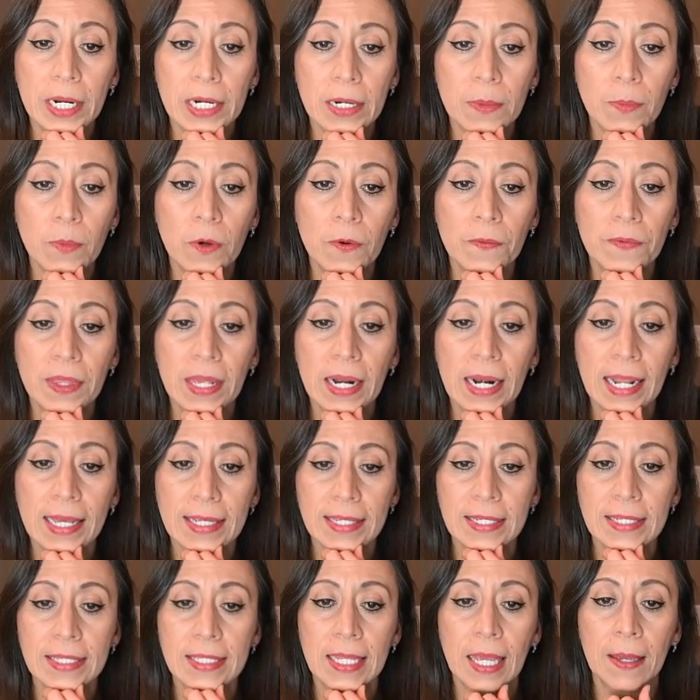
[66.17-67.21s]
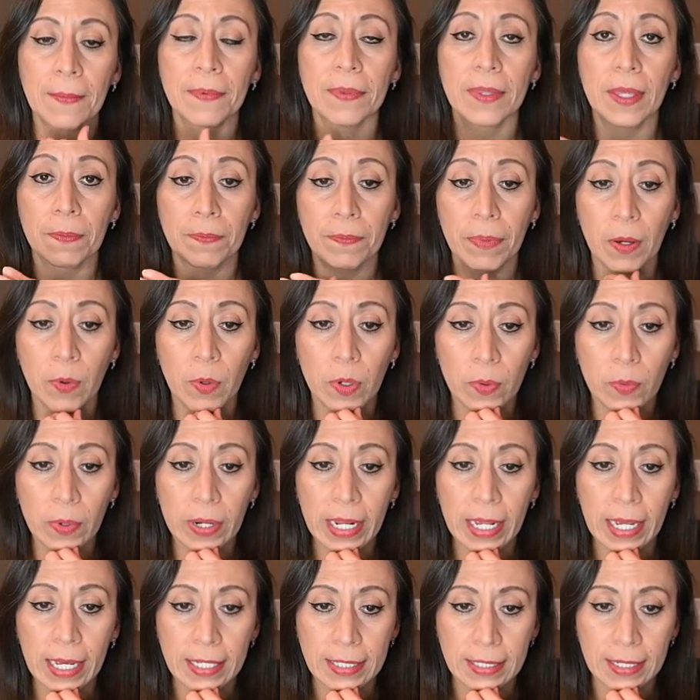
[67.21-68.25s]
remove the last step that Power
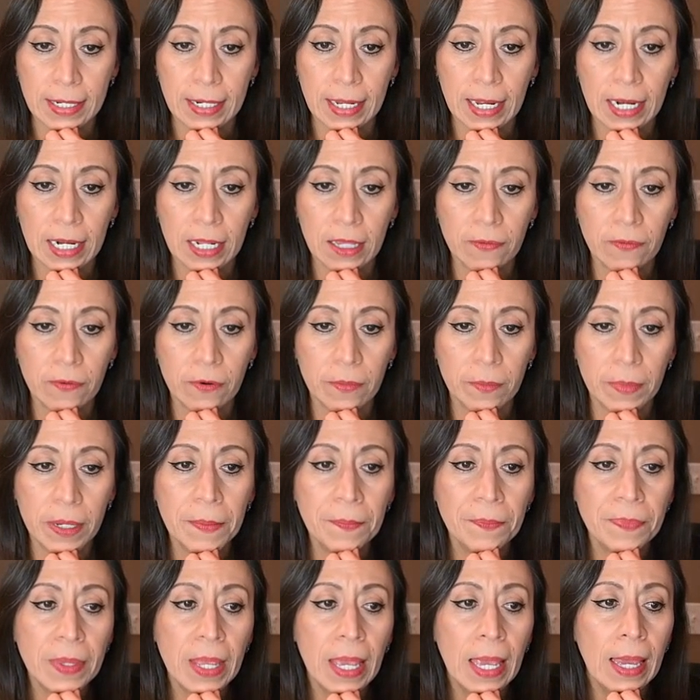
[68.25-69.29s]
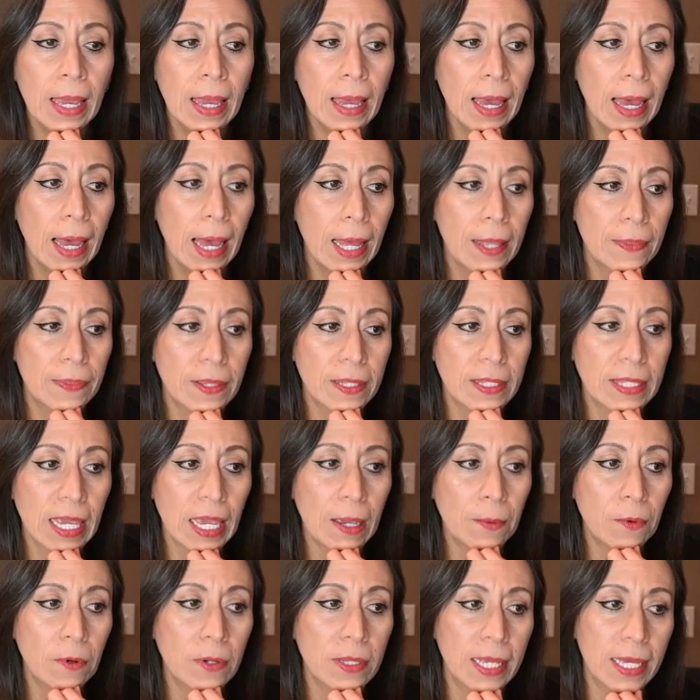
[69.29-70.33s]
Query has created for me. And the
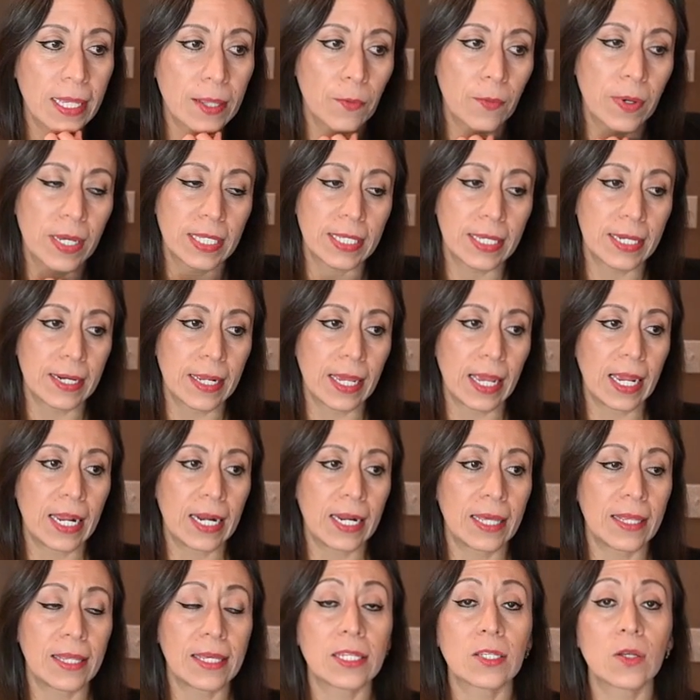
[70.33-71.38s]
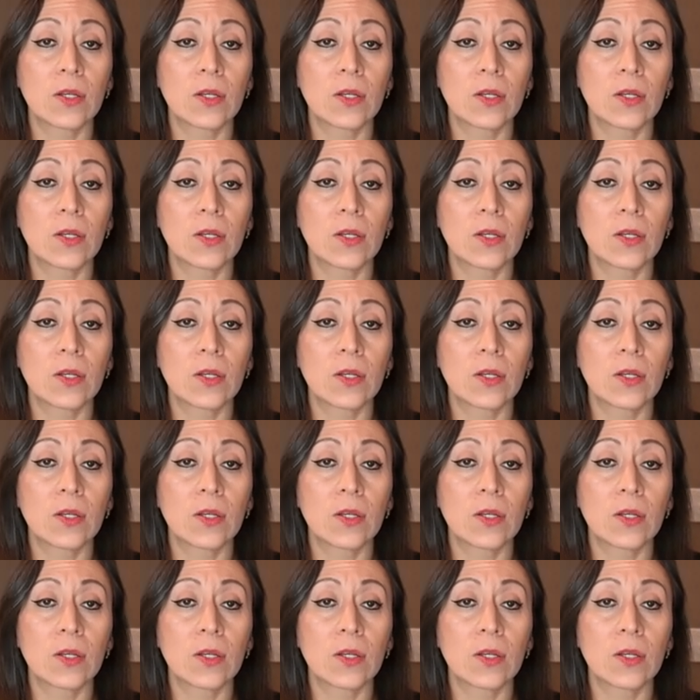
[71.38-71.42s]
table that was created is